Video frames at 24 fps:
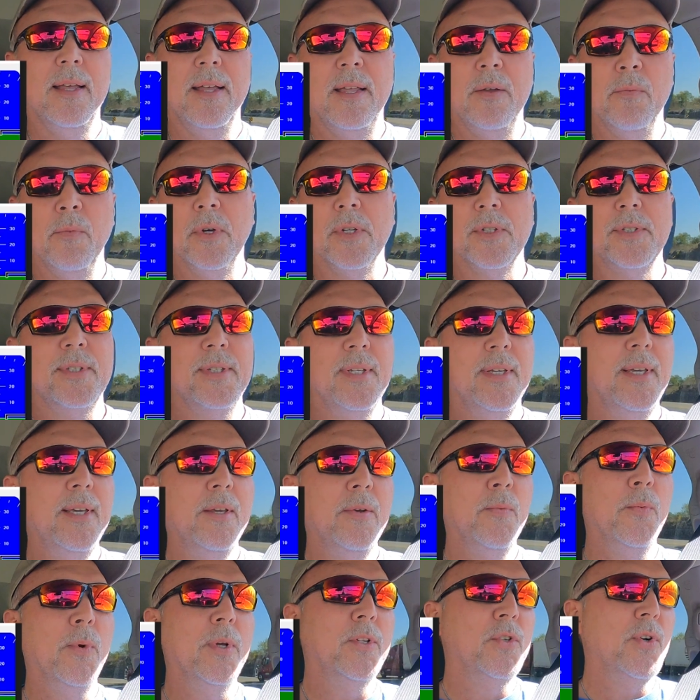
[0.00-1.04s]
And we'll
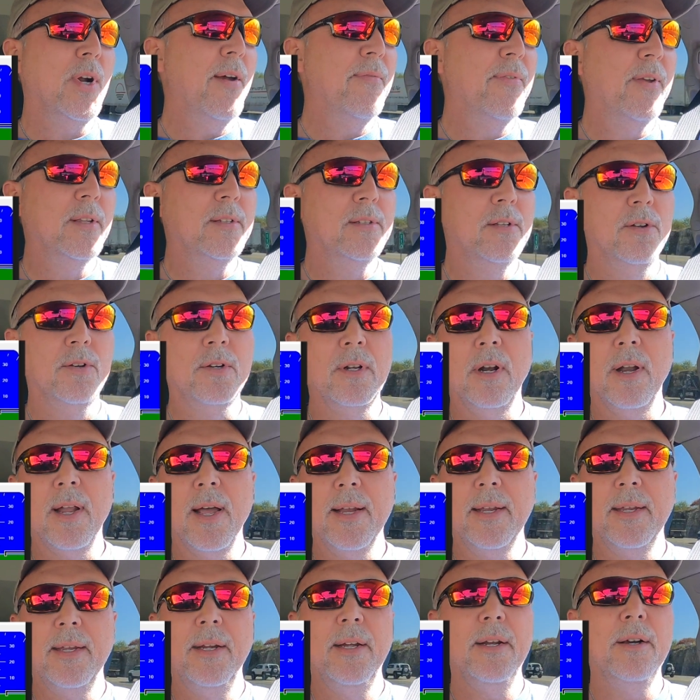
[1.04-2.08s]
see what traffic's looking
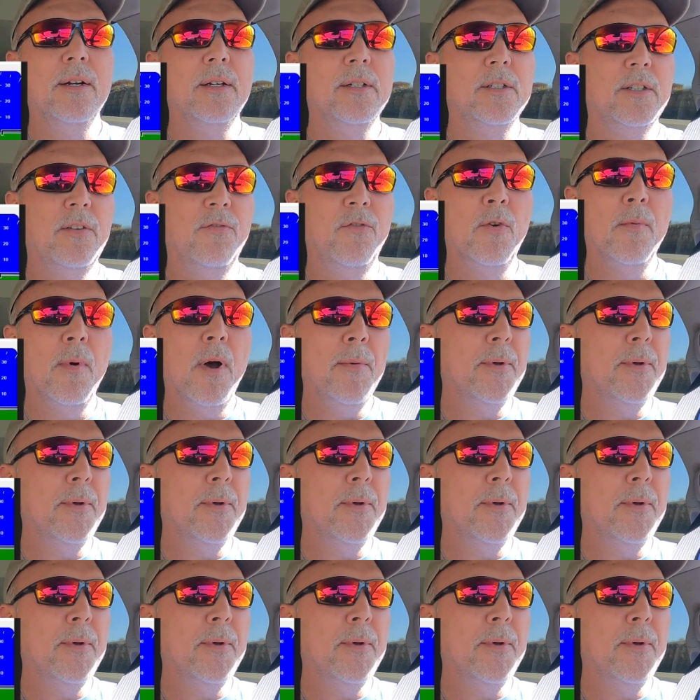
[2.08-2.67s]
like here in just a few